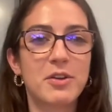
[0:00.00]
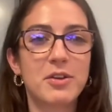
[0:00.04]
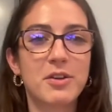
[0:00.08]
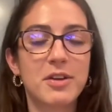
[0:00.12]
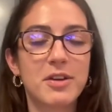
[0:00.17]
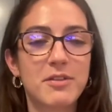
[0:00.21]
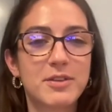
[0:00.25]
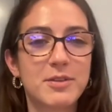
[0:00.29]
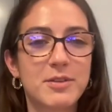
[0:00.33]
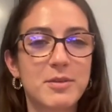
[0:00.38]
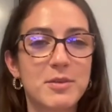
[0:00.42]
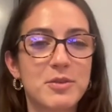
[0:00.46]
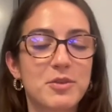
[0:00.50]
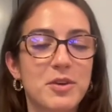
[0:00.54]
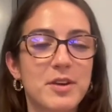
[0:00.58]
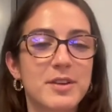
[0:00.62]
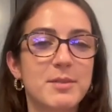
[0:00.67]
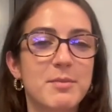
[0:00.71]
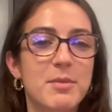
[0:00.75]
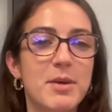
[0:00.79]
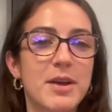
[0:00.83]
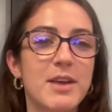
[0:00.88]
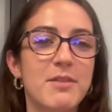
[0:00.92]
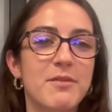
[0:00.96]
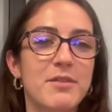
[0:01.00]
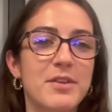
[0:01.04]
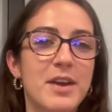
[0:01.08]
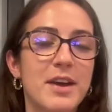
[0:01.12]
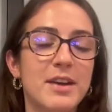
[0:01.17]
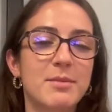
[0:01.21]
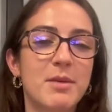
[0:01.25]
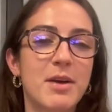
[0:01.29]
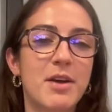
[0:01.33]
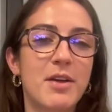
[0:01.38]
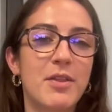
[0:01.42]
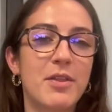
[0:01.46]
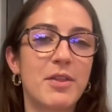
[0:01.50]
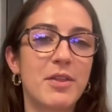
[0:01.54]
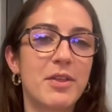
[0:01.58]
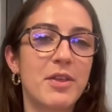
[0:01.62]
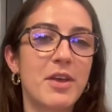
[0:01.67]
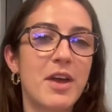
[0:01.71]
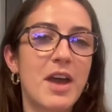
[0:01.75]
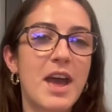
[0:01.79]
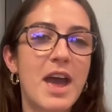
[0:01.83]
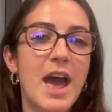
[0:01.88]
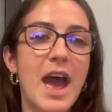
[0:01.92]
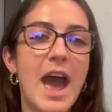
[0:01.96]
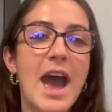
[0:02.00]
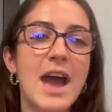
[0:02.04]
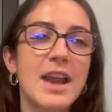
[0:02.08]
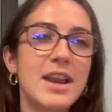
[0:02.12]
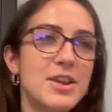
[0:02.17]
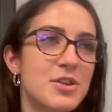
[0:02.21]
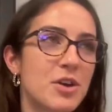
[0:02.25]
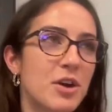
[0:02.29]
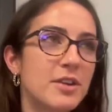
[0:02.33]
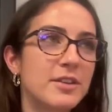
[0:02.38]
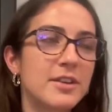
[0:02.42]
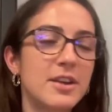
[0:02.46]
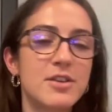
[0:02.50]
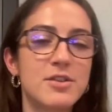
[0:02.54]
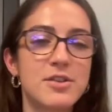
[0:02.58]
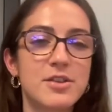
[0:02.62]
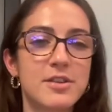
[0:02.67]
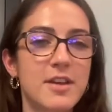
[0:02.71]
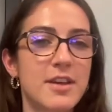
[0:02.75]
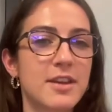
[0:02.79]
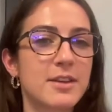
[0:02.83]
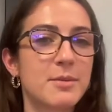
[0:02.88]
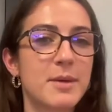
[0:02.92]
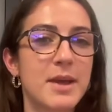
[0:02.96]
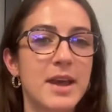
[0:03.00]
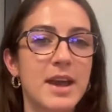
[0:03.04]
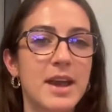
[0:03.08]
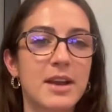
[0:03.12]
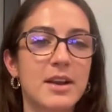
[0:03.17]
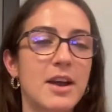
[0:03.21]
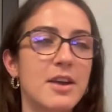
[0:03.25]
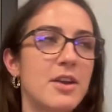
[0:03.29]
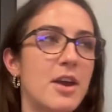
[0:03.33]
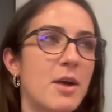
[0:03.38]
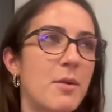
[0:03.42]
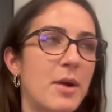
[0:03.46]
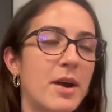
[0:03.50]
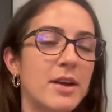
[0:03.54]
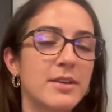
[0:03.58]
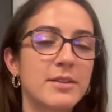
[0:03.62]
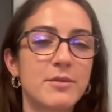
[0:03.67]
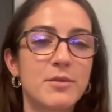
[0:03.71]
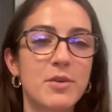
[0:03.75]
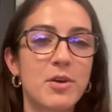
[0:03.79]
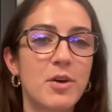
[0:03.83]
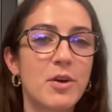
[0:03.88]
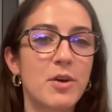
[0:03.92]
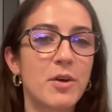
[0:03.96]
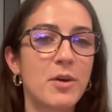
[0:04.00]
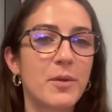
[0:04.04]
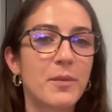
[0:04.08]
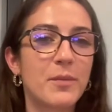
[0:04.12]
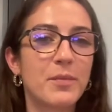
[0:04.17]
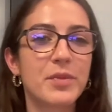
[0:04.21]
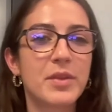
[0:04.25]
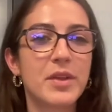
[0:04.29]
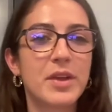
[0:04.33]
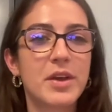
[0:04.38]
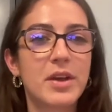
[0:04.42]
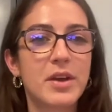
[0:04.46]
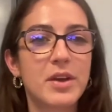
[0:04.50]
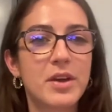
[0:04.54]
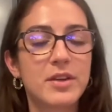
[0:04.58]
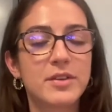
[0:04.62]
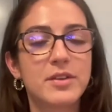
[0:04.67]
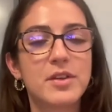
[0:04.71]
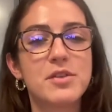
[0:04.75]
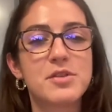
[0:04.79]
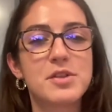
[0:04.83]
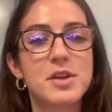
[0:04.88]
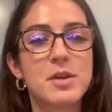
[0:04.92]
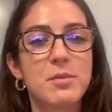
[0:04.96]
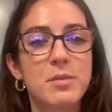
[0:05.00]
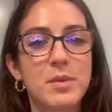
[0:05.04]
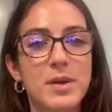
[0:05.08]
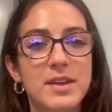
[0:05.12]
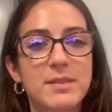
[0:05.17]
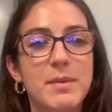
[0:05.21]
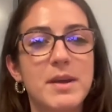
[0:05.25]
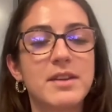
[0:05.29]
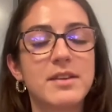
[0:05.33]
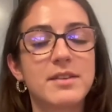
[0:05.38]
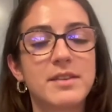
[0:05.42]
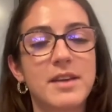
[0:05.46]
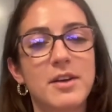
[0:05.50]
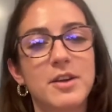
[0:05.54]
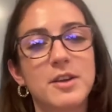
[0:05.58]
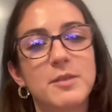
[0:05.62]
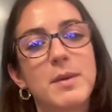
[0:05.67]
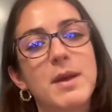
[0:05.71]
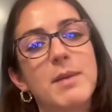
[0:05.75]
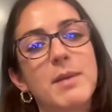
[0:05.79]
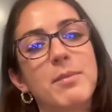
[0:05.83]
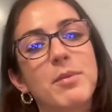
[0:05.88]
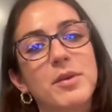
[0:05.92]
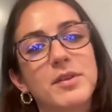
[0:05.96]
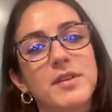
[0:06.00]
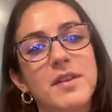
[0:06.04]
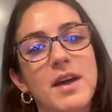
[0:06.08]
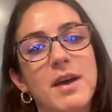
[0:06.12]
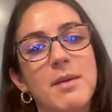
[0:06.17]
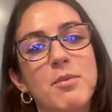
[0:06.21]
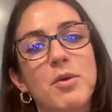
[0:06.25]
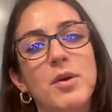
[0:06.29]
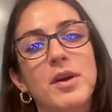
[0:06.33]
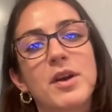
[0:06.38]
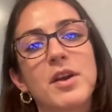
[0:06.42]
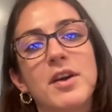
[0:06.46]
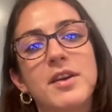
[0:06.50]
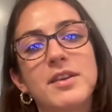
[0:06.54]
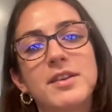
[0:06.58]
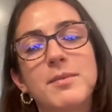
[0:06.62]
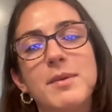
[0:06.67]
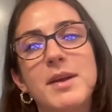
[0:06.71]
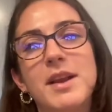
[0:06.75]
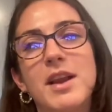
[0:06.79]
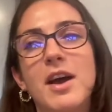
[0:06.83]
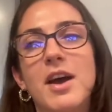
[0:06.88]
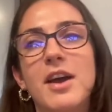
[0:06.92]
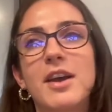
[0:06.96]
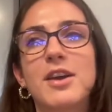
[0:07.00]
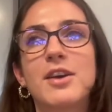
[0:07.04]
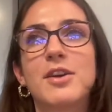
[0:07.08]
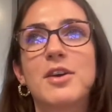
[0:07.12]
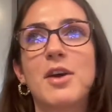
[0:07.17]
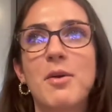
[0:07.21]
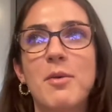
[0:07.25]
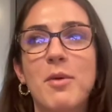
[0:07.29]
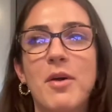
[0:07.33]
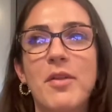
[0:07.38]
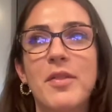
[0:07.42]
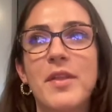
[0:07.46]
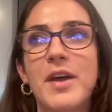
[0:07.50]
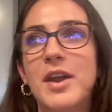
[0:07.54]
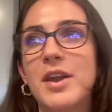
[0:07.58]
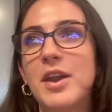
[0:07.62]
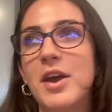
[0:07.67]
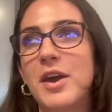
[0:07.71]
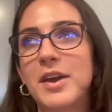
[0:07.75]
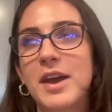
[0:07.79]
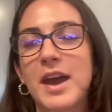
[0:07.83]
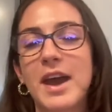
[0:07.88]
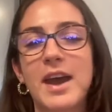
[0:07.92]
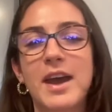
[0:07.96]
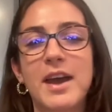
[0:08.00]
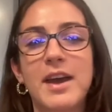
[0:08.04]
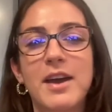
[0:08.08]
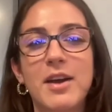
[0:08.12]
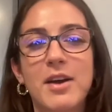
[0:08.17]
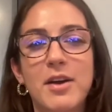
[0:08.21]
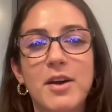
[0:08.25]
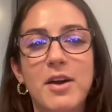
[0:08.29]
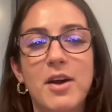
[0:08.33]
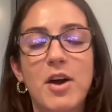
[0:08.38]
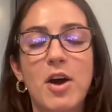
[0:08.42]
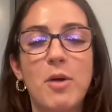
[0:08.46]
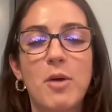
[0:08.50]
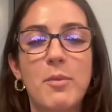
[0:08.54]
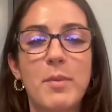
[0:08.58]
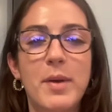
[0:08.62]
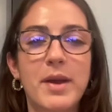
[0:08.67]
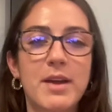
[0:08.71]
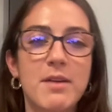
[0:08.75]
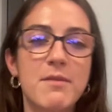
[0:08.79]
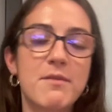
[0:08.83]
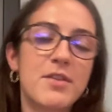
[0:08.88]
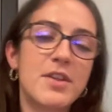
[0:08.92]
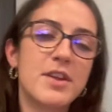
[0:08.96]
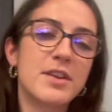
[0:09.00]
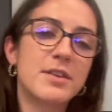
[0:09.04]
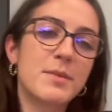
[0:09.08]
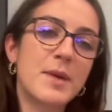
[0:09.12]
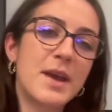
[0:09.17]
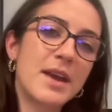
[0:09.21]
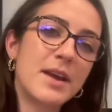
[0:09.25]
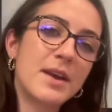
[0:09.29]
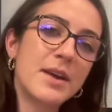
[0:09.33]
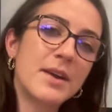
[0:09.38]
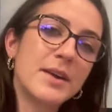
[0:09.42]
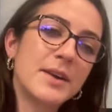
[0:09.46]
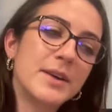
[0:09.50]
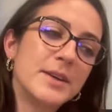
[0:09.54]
Someone tries to book in for next month. Any chance you can just do this week? Like, no worries if not. Because usually we speak to salespeople, so they're more inclined to be like, go on then, okay, I'll book in for this week.